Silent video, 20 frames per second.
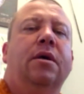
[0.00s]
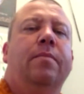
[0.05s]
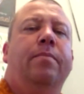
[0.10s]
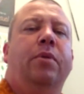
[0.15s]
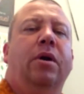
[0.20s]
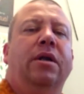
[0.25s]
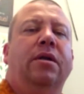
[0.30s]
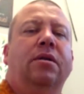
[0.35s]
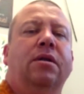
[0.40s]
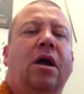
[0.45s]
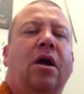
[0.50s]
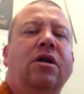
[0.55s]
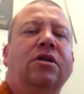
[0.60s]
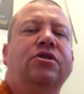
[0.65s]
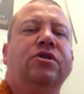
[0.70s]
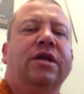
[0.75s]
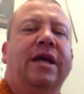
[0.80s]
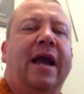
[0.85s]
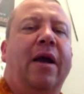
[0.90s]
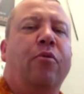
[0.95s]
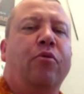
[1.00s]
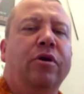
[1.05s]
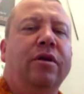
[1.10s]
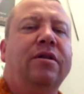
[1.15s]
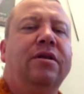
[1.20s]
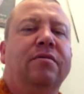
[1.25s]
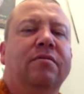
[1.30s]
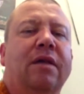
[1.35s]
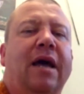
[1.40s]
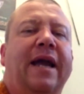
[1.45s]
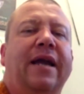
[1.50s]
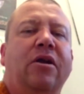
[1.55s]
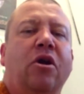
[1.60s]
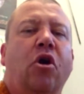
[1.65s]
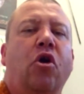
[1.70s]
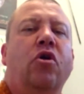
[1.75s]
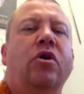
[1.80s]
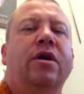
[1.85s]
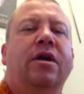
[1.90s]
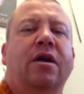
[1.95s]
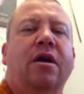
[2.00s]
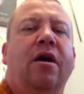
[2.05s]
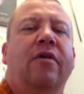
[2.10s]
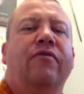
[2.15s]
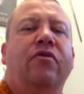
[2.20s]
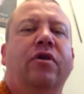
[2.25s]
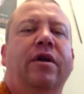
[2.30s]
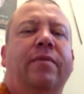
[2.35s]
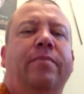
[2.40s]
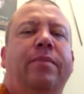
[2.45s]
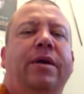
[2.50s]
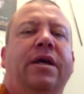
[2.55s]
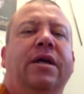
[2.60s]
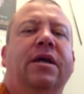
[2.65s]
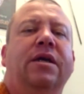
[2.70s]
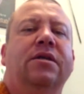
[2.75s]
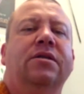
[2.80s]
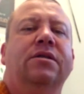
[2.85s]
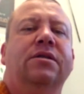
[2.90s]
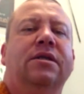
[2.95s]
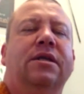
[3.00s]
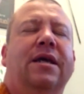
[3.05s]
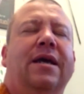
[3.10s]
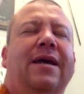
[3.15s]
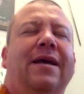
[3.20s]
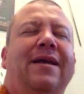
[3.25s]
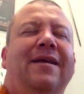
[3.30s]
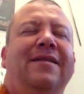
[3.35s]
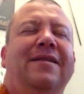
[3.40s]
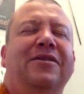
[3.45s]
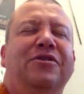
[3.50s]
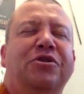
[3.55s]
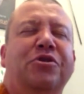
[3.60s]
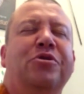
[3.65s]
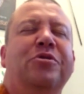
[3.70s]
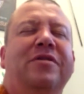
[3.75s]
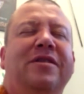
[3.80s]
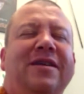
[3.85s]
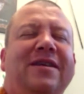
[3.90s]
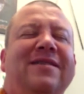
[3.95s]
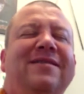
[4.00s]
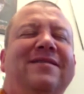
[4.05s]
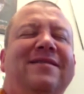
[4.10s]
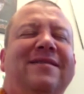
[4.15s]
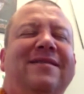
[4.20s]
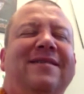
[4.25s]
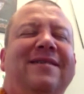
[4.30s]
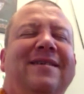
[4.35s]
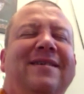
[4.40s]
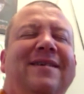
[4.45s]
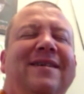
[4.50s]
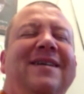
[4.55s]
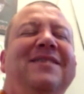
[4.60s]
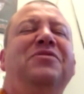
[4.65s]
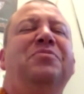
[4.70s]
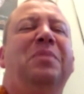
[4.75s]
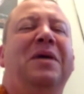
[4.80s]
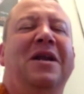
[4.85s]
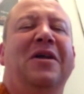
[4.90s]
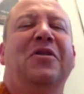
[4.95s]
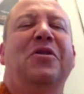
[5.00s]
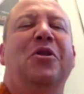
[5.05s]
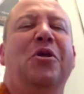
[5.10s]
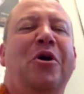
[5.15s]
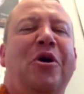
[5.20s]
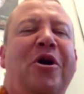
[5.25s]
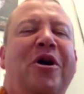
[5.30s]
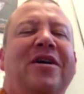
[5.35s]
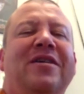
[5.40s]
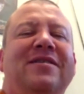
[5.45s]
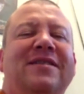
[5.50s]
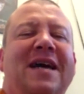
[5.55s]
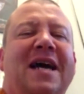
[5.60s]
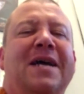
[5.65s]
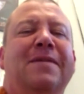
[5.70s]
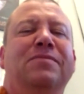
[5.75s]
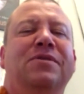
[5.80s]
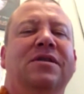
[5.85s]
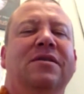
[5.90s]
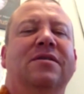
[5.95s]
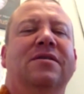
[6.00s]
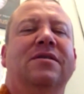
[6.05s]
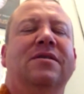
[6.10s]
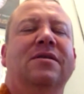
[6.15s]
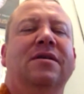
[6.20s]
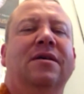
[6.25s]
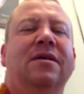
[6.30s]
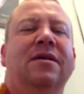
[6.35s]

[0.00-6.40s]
But largely, I really like her to cover it, because the truth is, it's been a long time since